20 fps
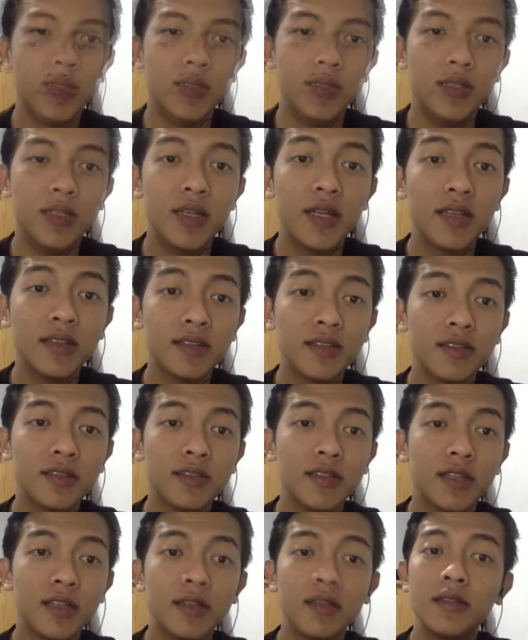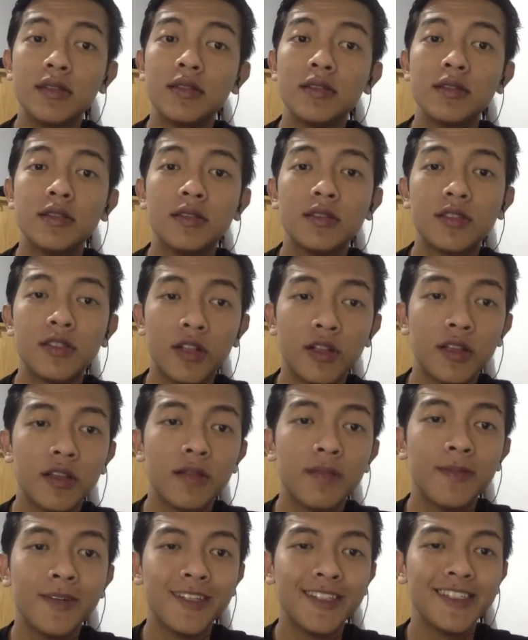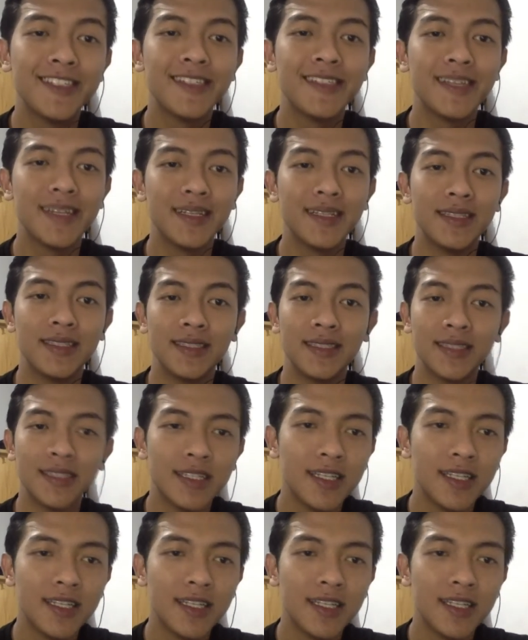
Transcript: The next content, talking about selling.